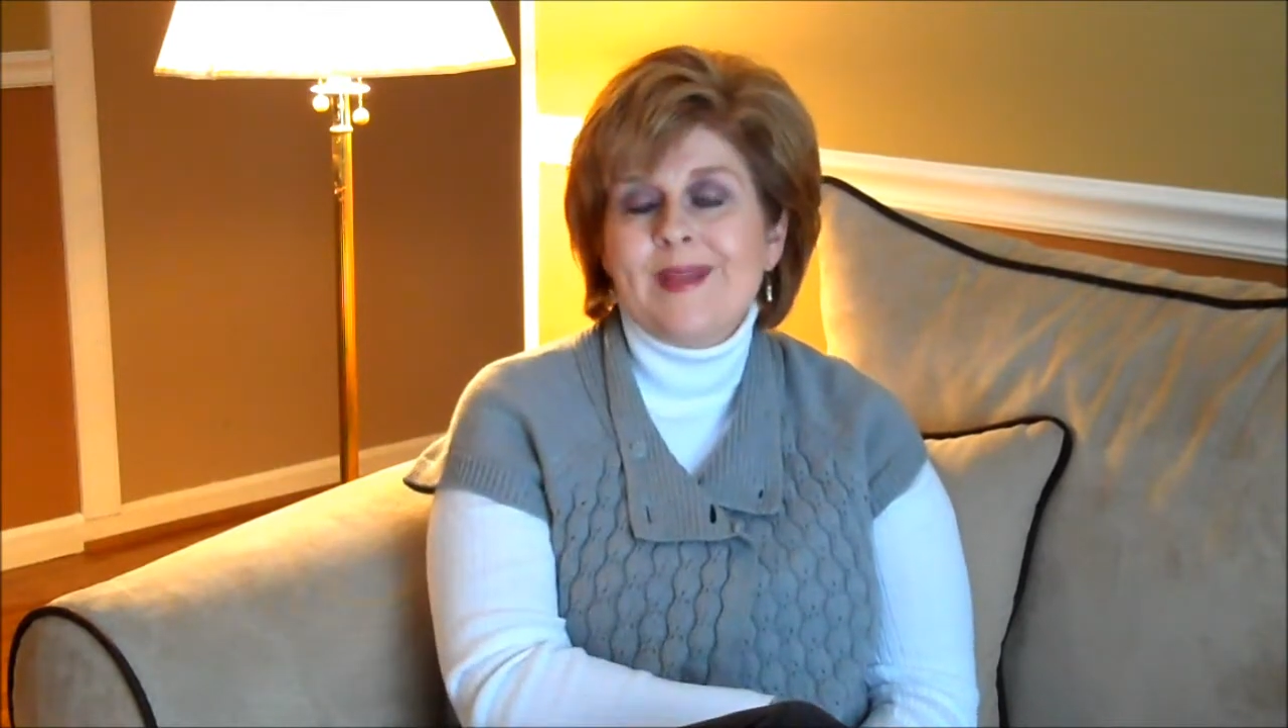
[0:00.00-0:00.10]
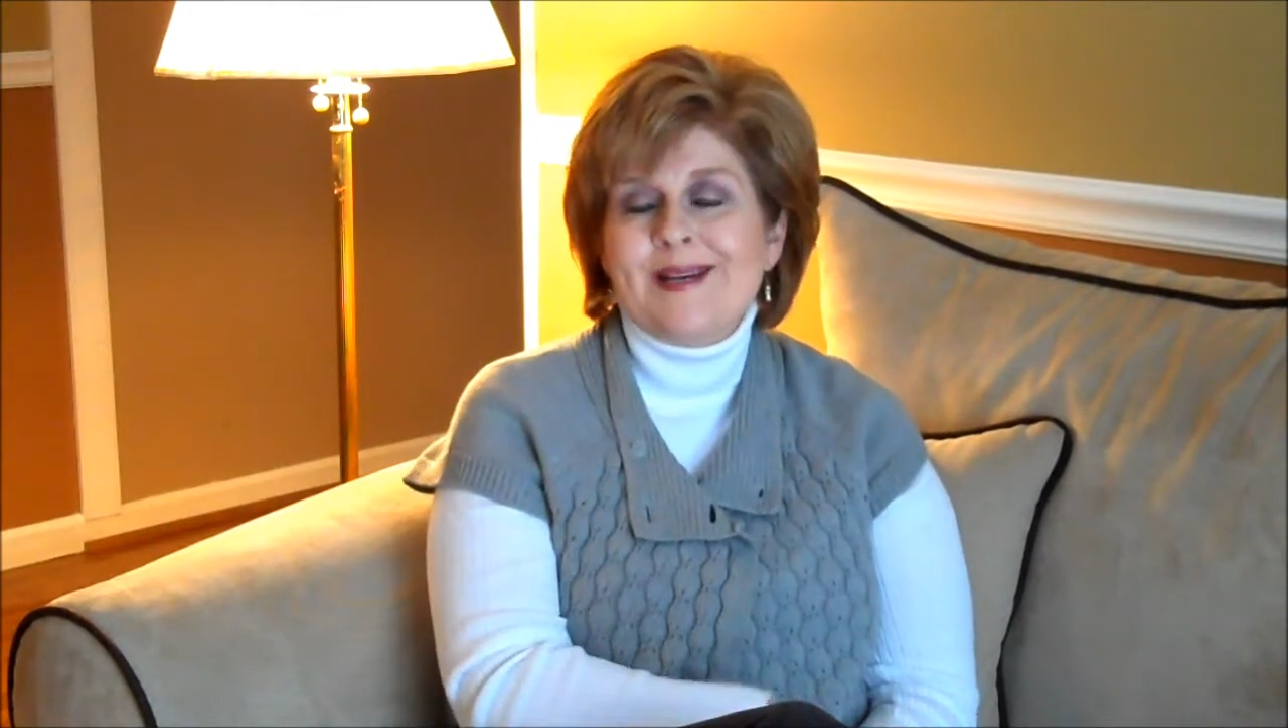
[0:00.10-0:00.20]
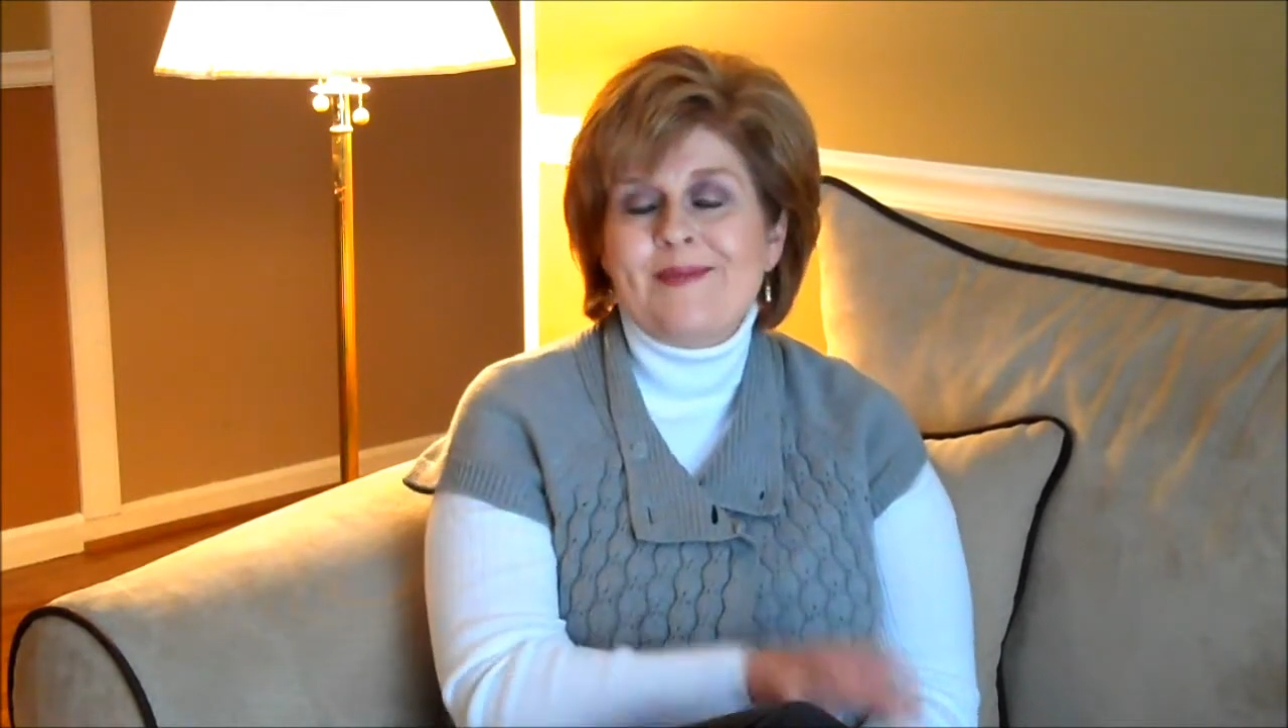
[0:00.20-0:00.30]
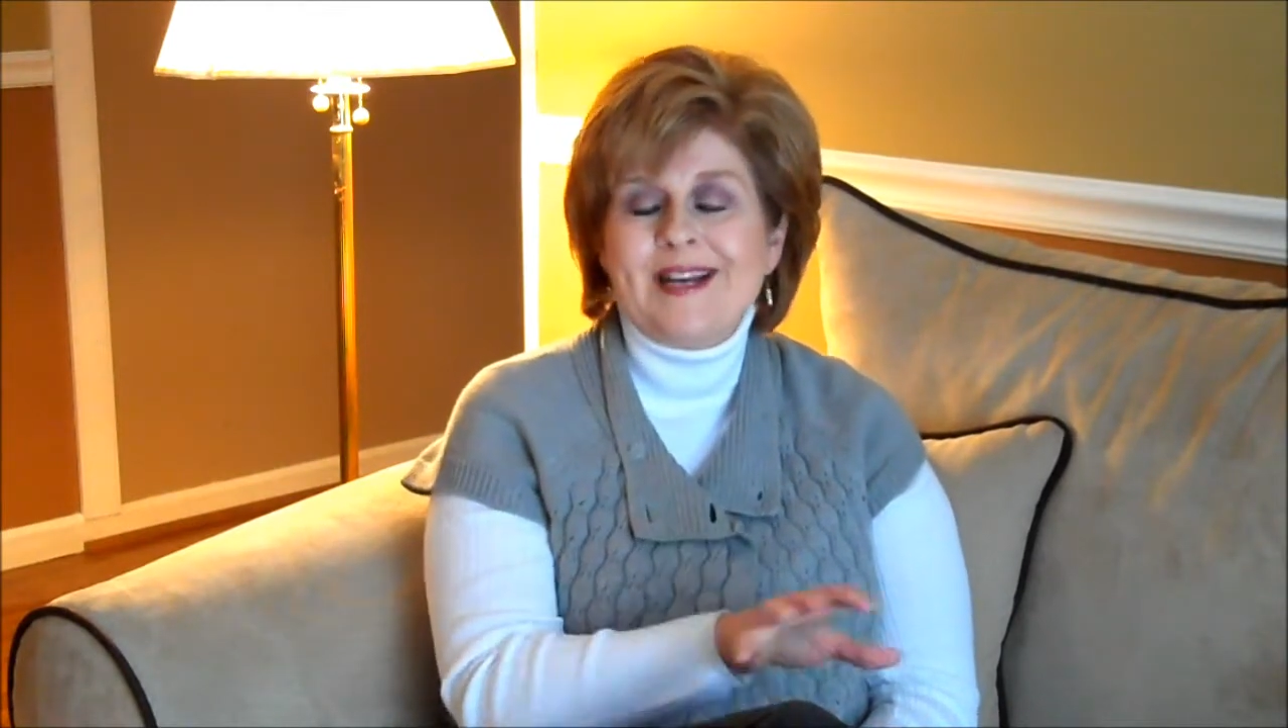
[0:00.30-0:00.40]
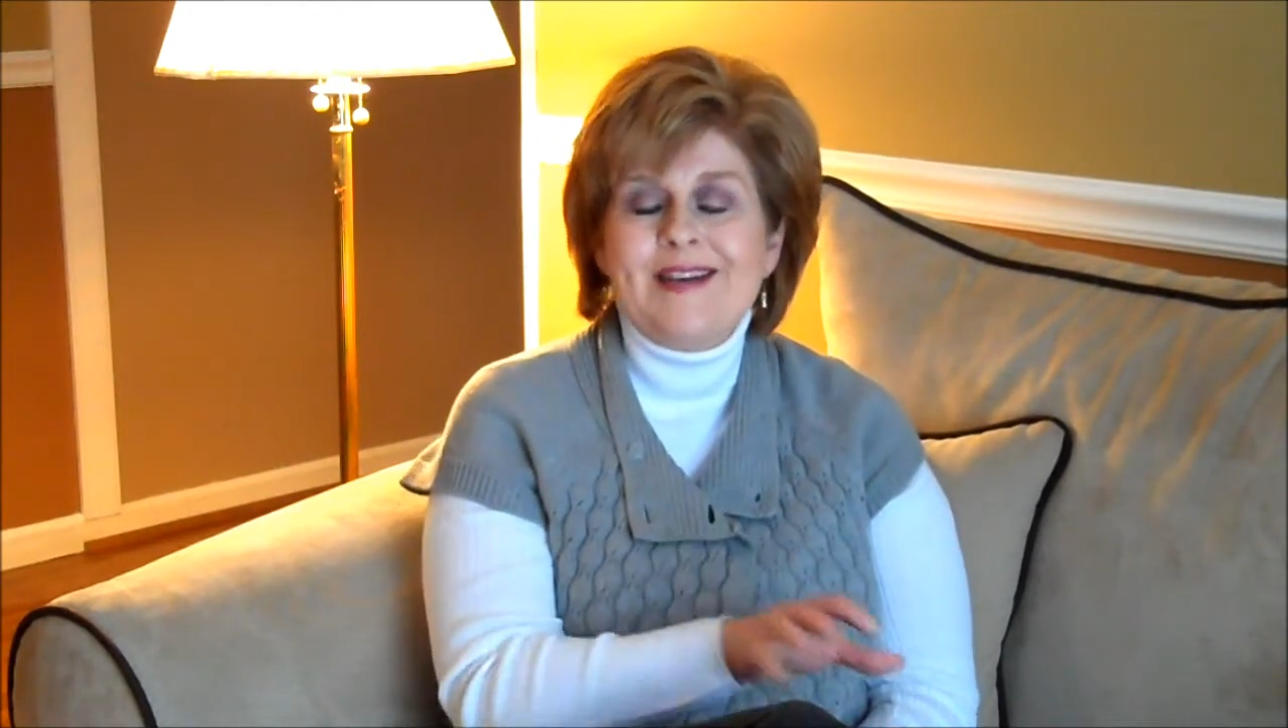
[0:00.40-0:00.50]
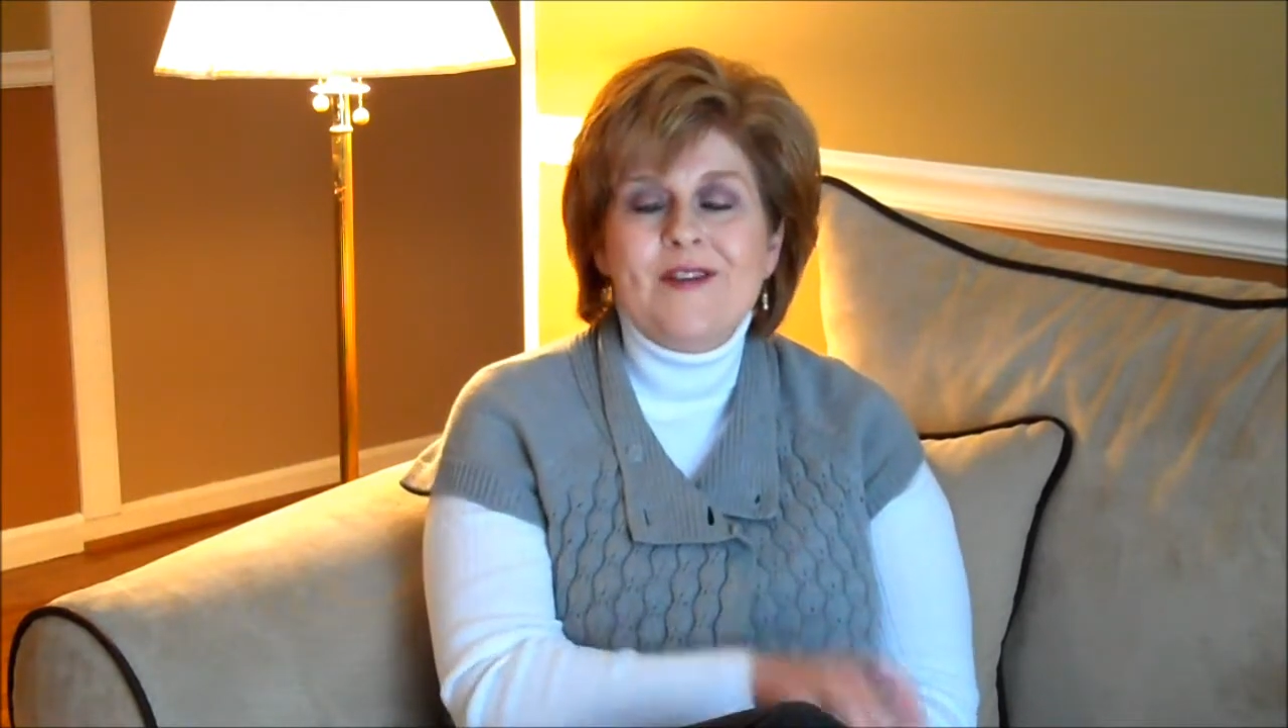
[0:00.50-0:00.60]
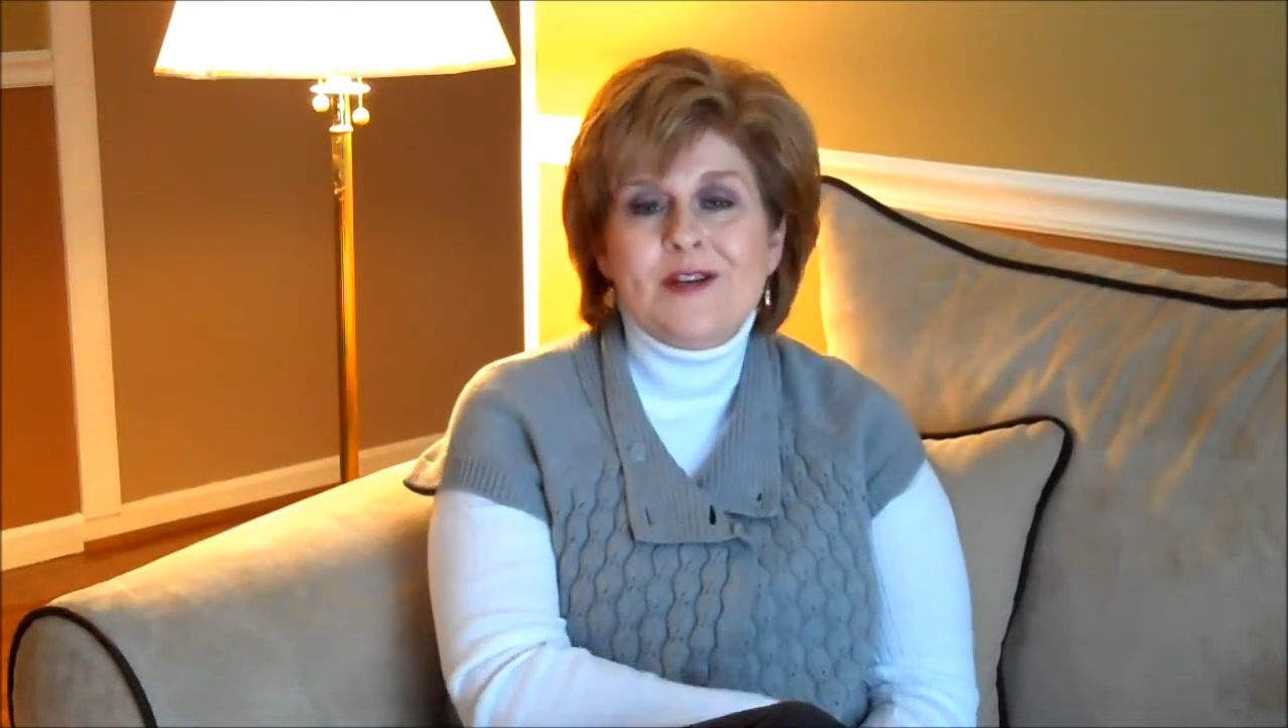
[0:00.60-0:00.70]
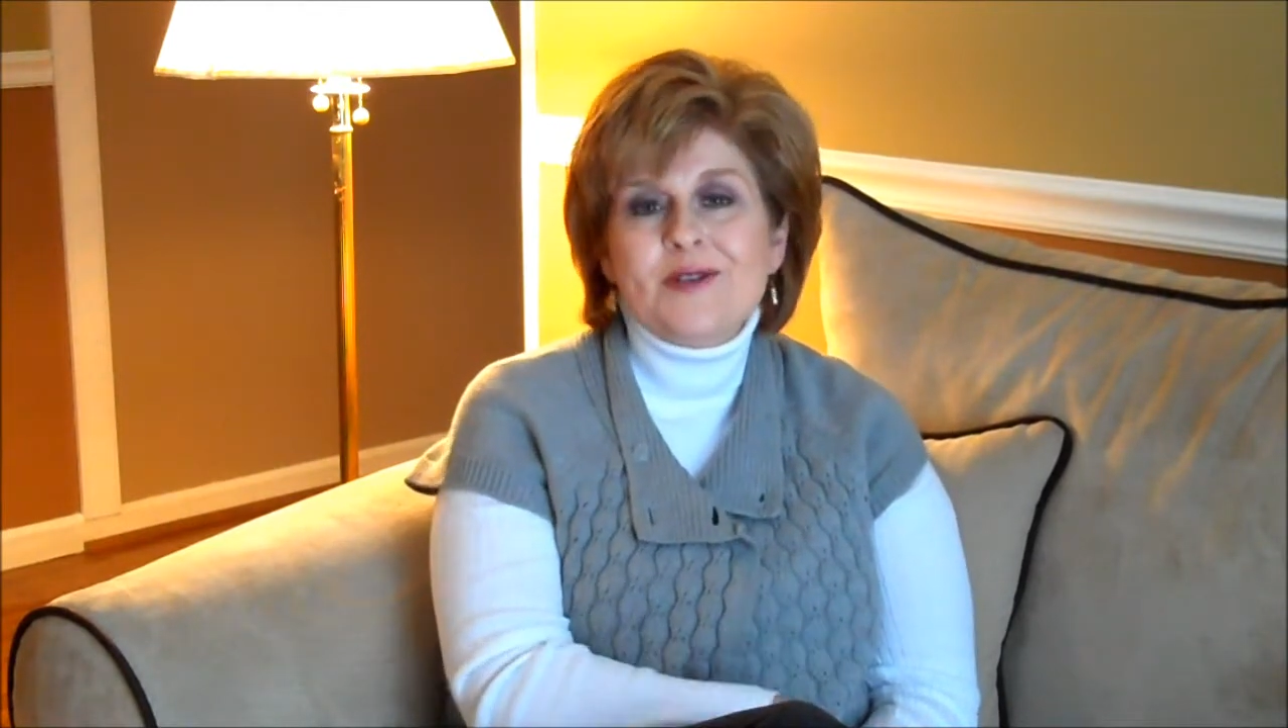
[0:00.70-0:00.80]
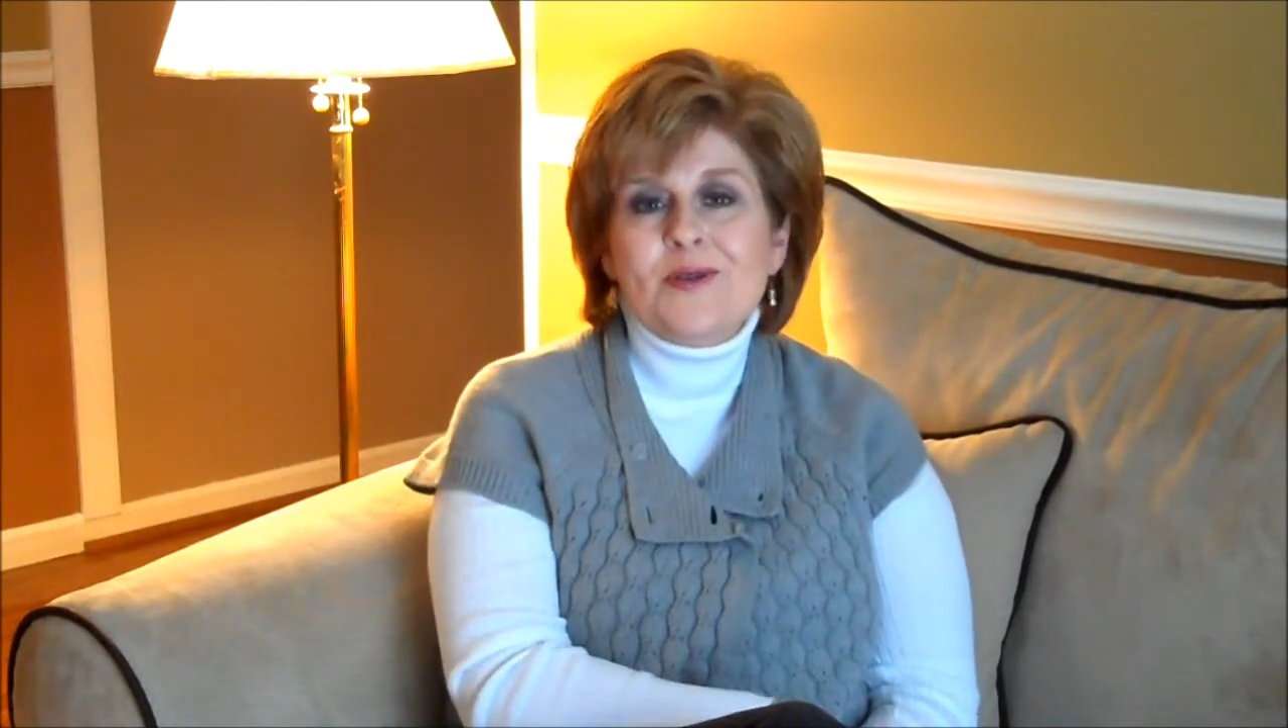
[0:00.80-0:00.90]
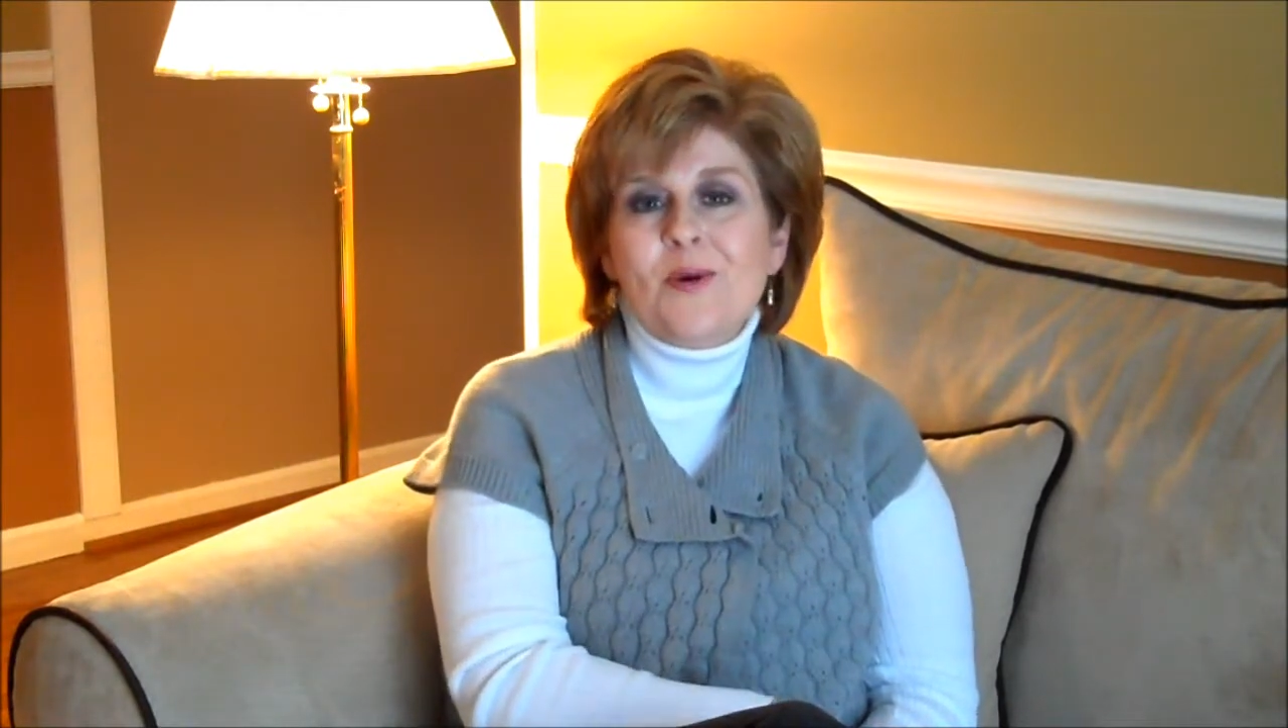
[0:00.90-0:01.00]
I'm going to give you a
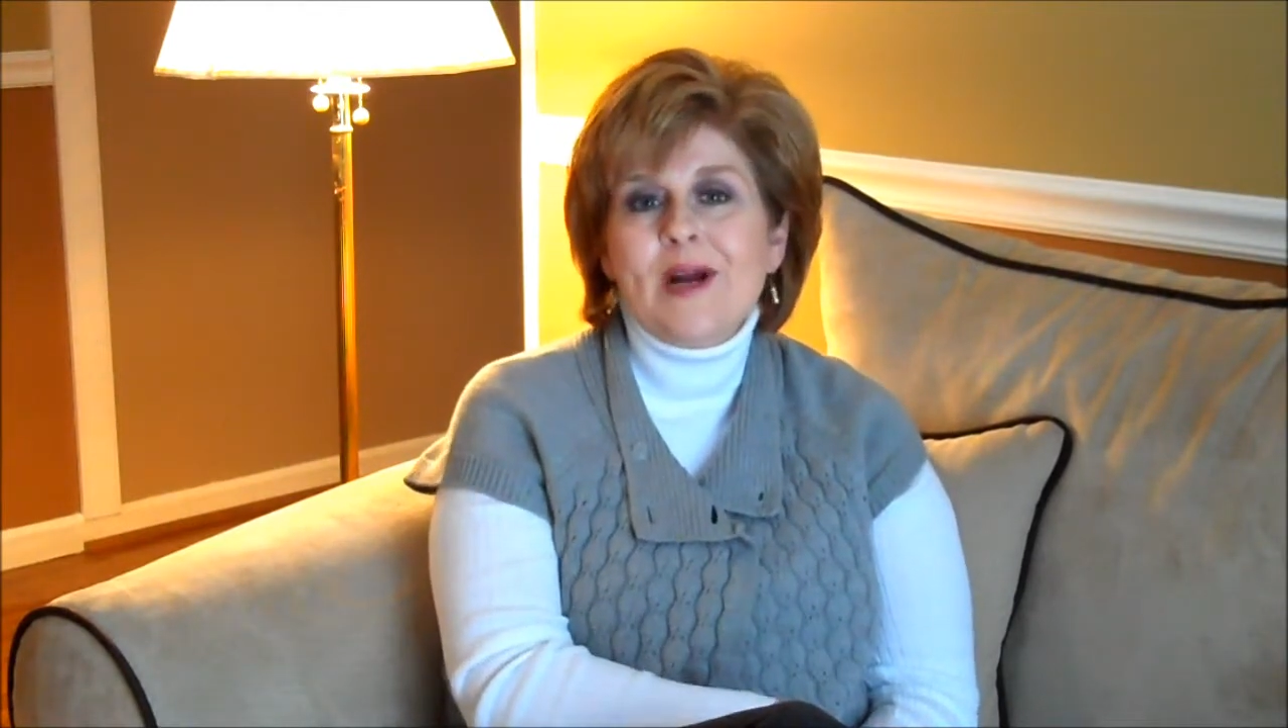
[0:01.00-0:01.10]
story